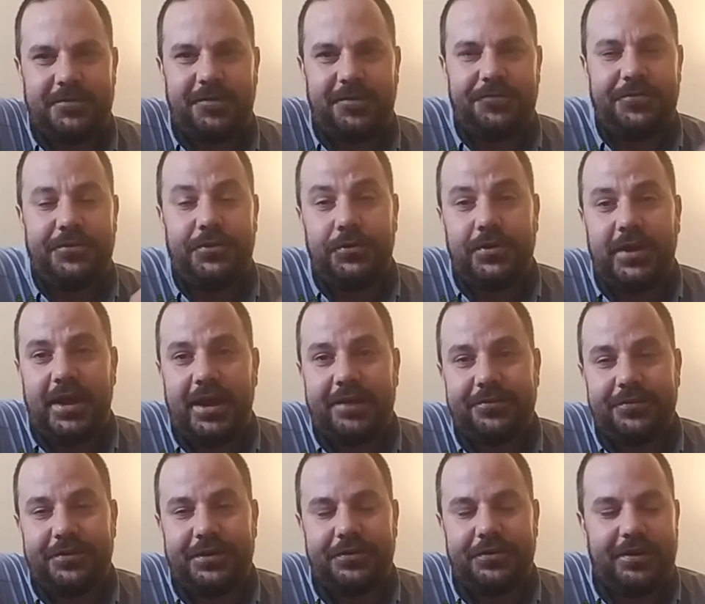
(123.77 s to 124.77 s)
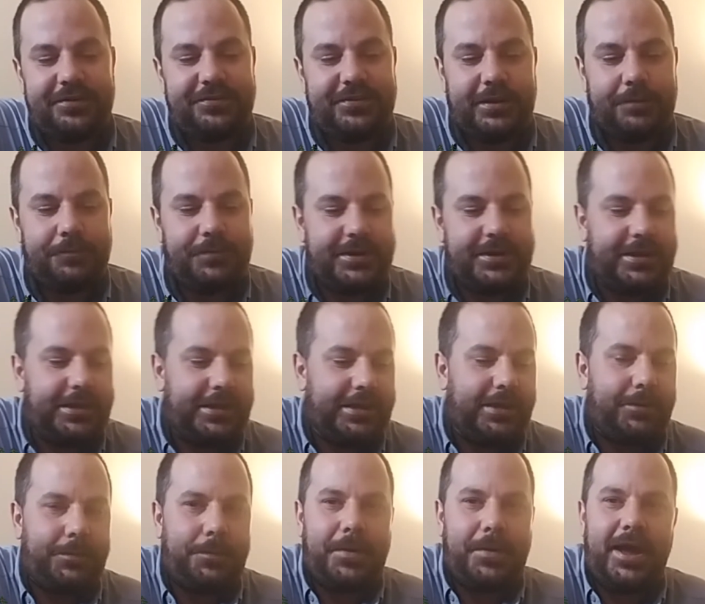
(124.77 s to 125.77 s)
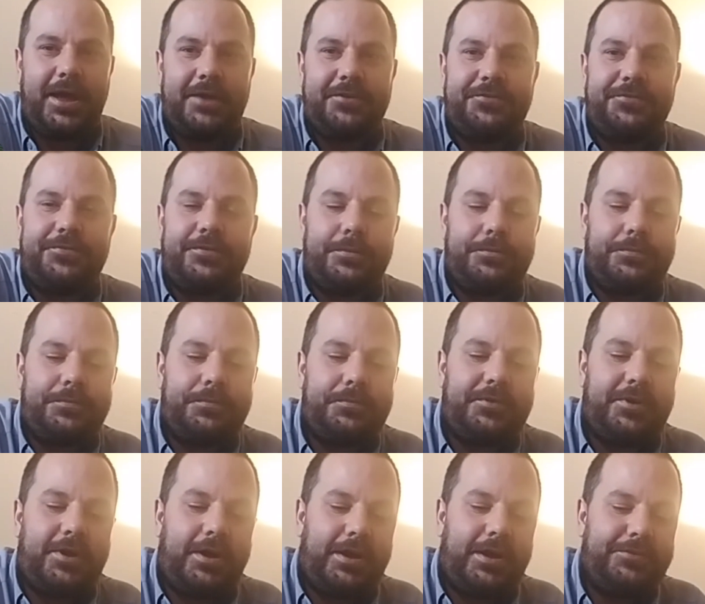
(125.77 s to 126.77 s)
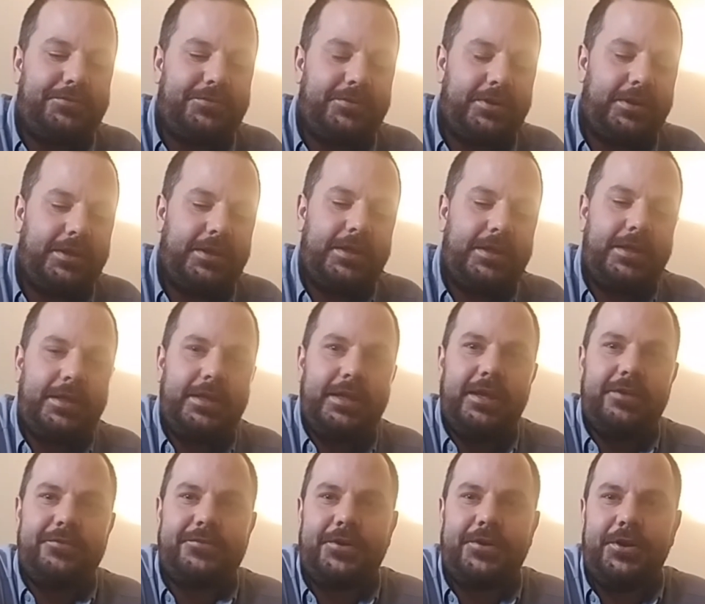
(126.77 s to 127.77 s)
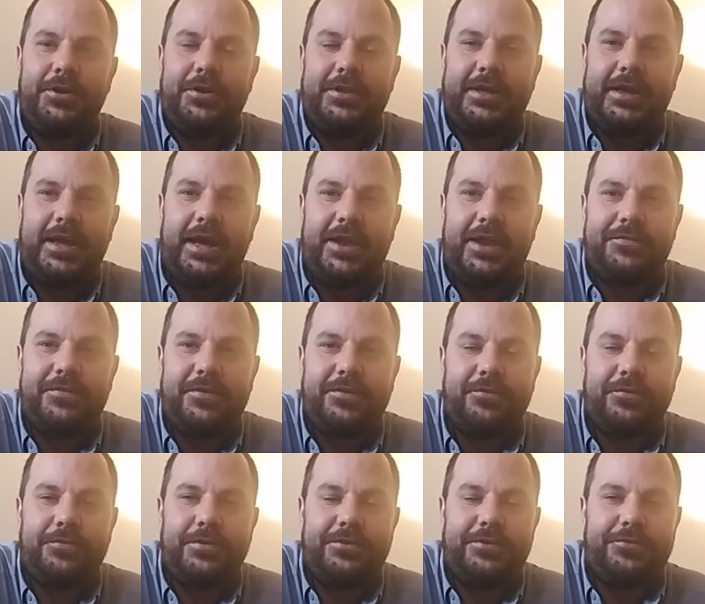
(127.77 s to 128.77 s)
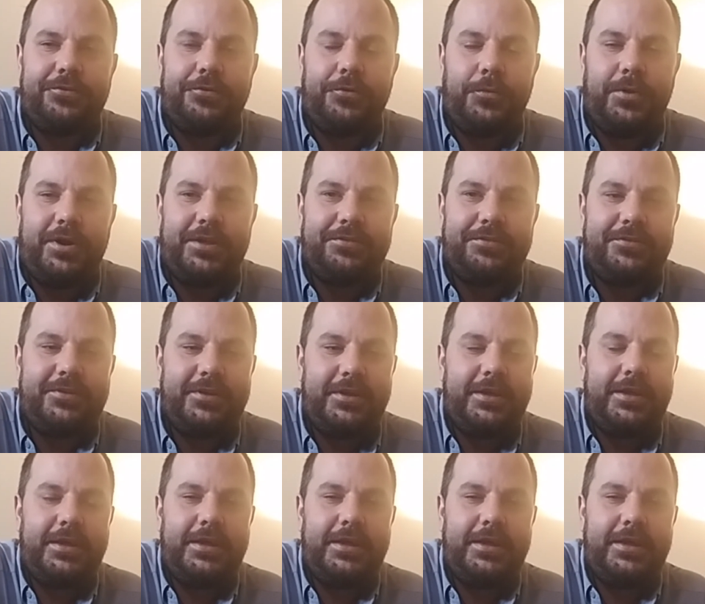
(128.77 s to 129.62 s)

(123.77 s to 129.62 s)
So if you guys are interested in picking up patch from Josh, he's currently out of his original ones.